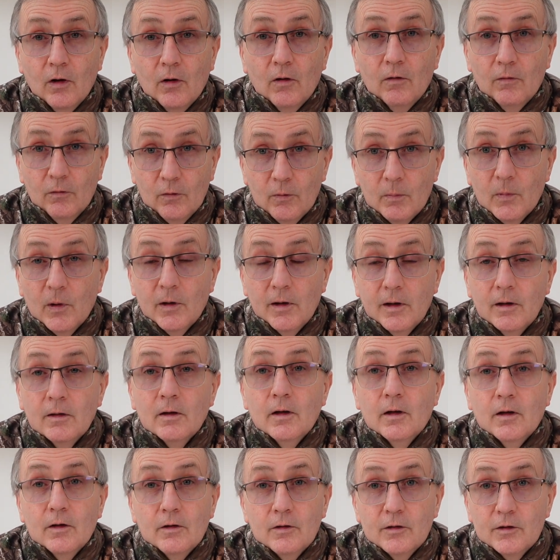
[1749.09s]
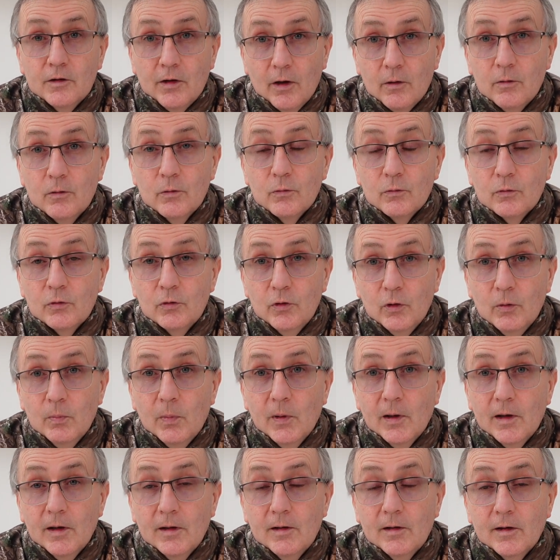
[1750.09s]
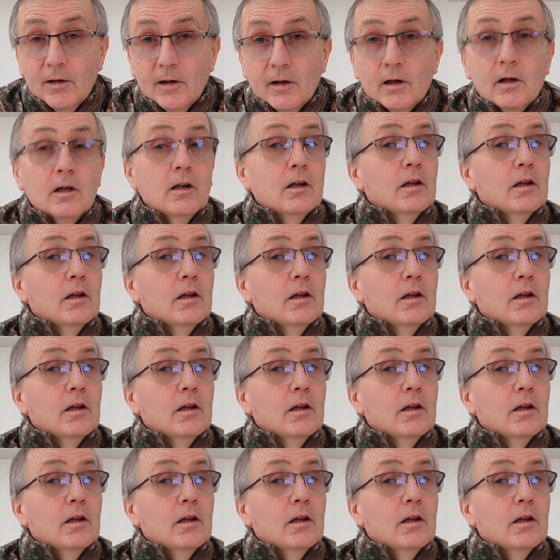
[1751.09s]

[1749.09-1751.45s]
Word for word: for my total stupidity.